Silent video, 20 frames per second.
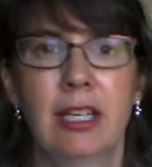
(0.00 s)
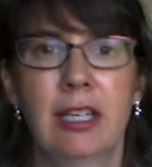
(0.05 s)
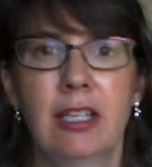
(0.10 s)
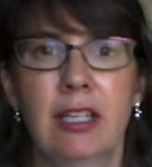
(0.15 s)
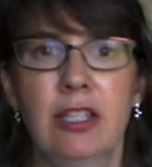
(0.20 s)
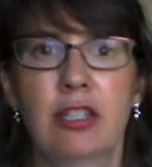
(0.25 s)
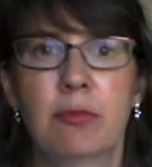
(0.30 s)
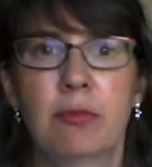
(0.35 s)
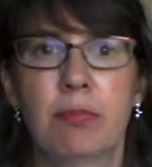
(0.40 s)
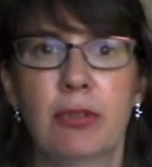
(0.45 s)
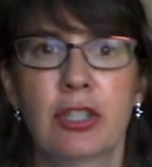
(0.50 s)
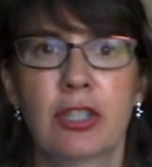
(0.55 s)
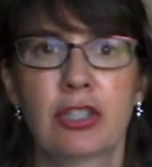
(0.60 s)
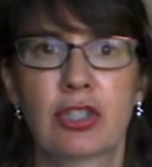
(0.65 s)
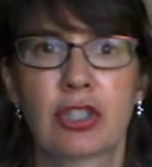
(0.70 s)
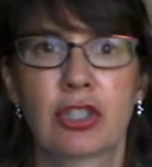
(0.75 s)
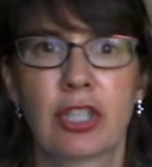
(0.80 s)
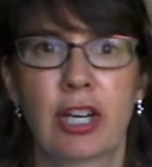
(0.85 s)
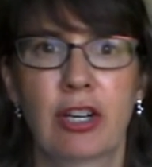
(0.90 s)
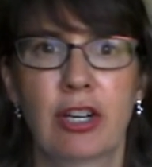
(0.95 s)
Your
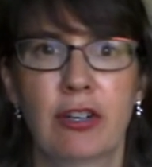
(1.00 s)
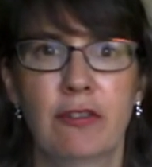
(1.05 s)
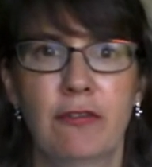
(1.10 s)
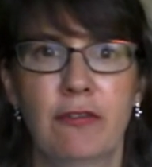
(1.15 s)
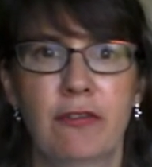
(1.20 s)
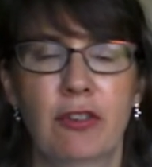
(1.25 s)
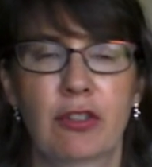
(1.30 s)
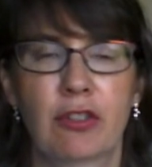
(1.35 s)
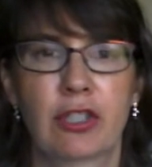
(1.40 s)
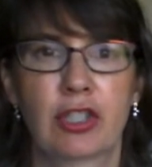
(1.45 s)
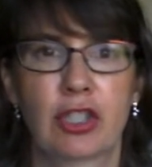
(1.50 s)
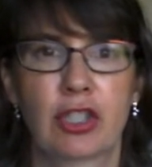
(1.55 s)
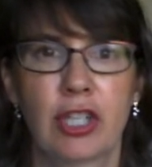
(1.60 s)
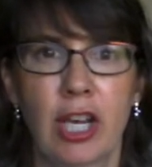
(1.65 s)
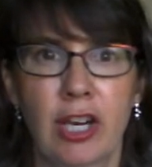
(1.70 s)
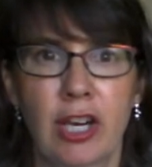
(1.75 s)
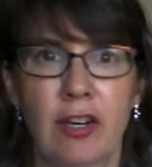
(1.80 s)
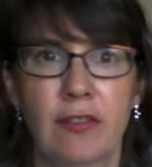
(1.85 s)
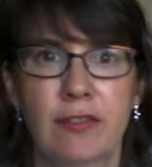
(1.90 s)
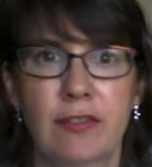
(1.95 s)
bookshelf or
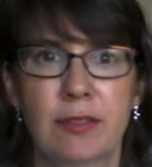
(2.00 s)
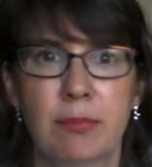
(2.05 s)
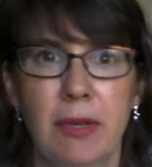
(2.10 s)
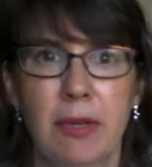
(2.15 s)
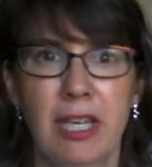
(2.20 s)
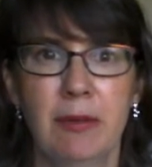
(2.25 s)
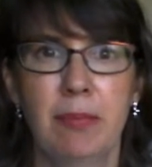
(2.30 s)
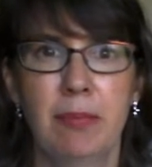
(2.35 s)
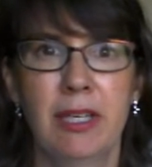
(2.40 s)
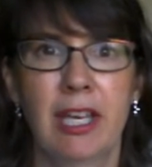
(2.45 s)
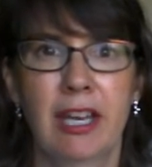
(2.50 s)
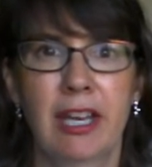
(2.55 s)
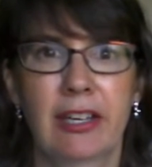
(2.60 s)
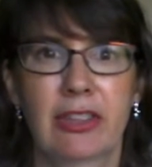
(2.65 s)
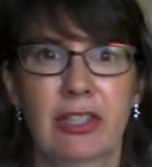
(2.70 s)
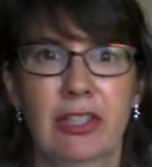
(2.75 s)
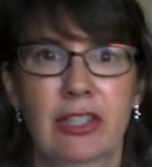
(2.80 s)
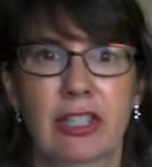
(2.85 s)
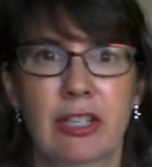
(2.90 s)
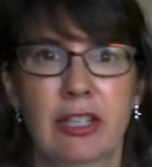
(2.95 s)
shelves may be at
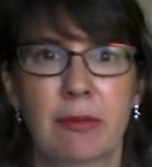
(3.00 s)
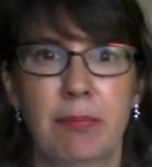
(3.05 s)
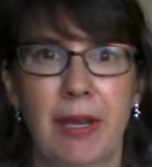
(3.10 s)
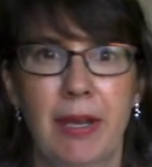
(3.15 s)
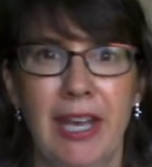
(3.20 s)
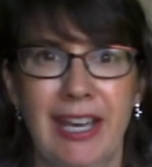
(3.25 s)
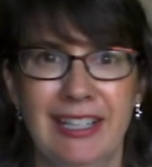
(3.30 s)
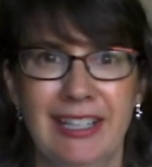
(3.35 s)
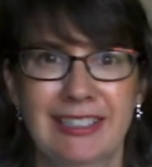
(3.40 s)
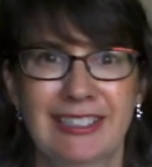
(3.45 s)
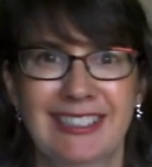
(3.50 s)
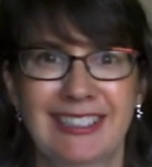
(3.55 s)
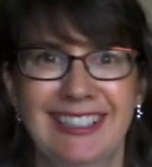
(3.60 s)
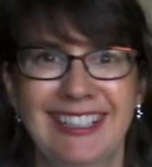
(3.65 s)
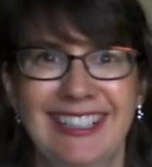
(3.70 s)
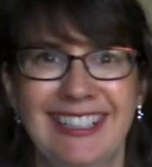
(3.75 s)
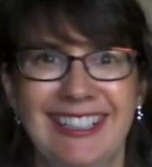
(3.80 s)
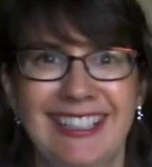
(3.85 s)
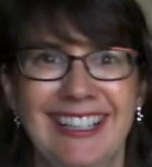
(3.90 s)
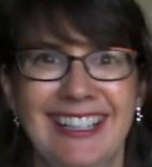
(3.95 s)
their
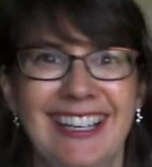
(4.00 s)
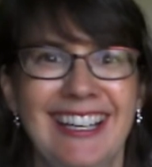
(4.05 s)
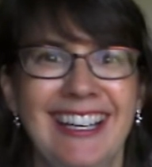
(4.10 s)
capacity,